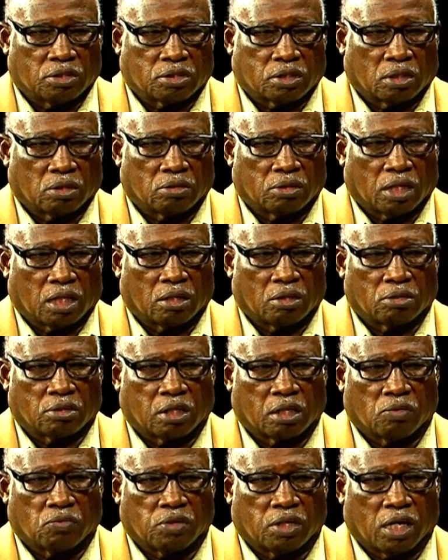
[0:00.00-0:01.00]
So now
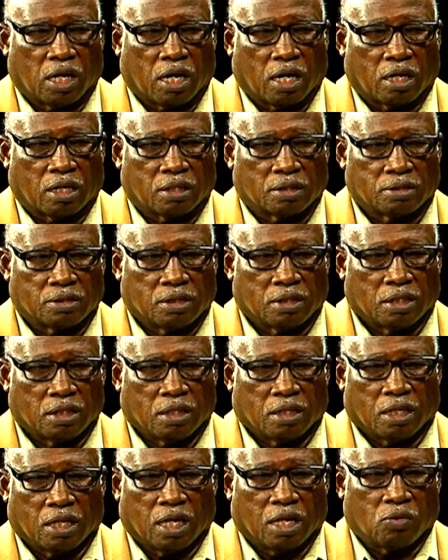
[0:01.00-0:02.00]
here we are,
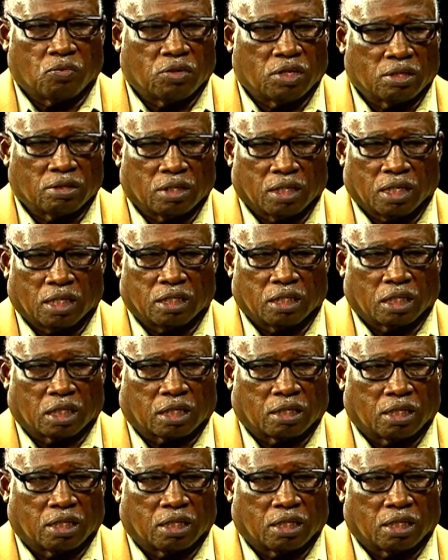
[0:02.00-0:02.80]
and